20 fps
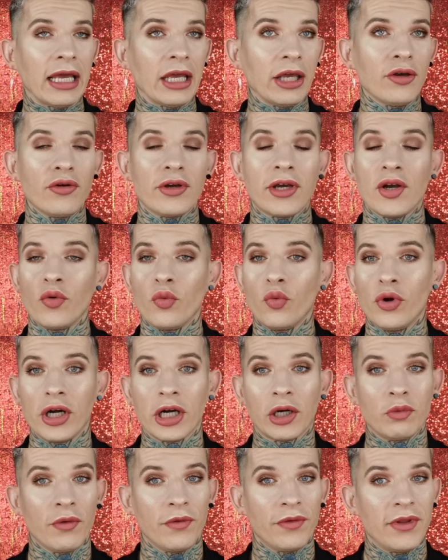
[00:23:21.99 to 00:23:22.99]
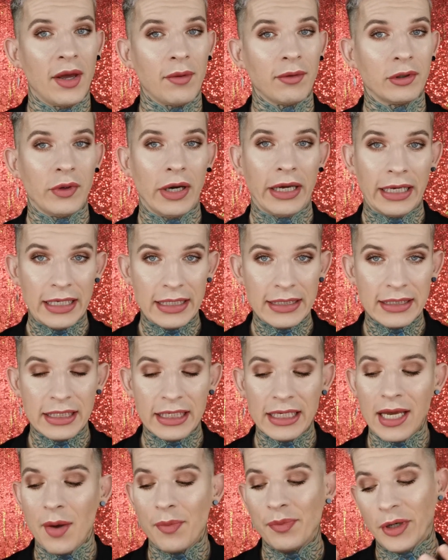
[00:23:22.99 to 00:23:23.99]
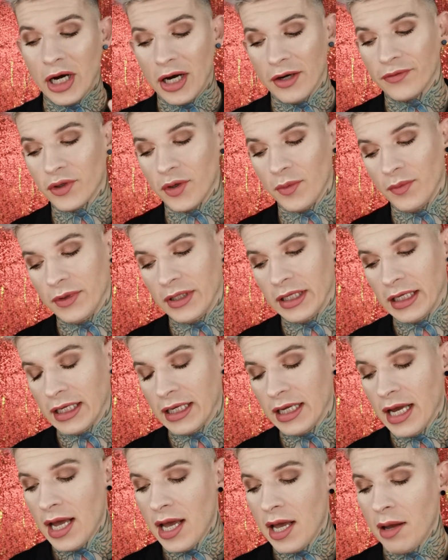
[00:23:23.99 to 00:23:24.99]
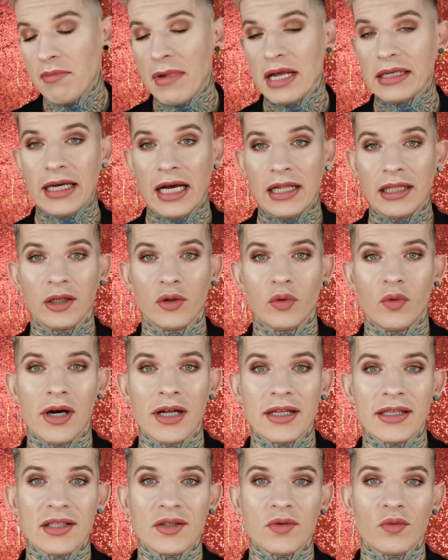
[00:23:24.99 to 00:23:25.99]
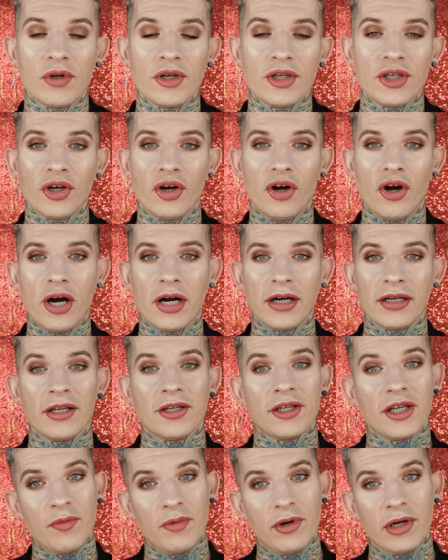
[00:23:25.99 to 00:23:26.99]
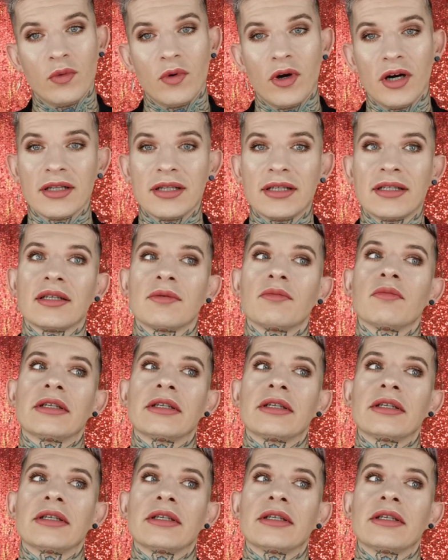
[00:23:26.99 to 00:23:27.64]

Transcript: You can work with them quite easily, apart from the metallic ones, which are the shimmery ones,